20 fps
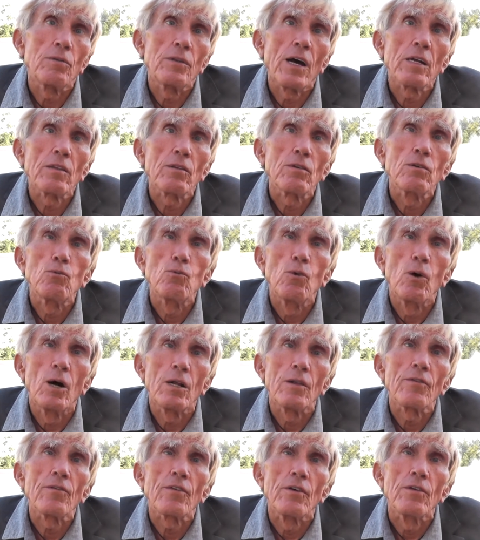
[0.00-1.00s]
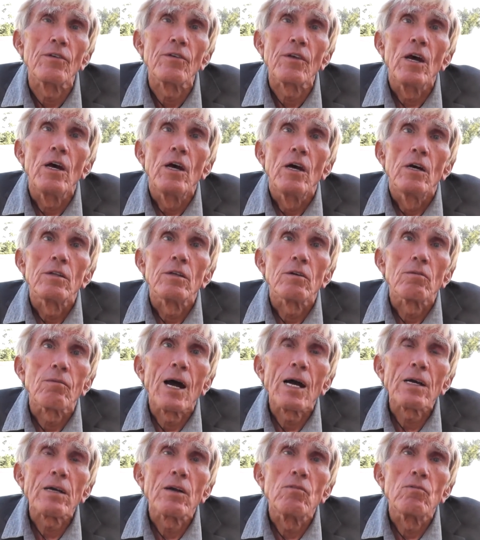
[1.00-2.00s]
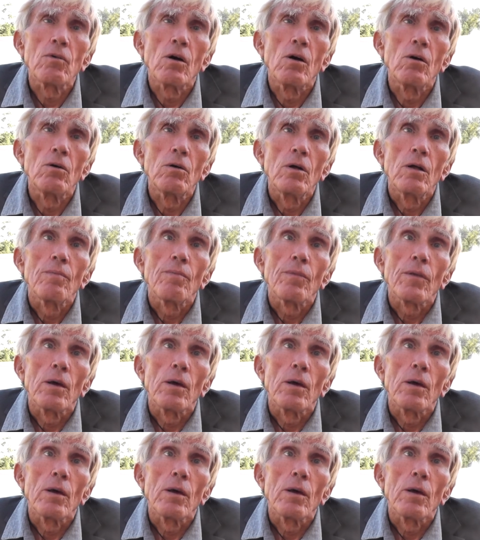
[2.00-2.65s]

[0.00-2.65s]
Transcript: not to waltzes, to rock and roll.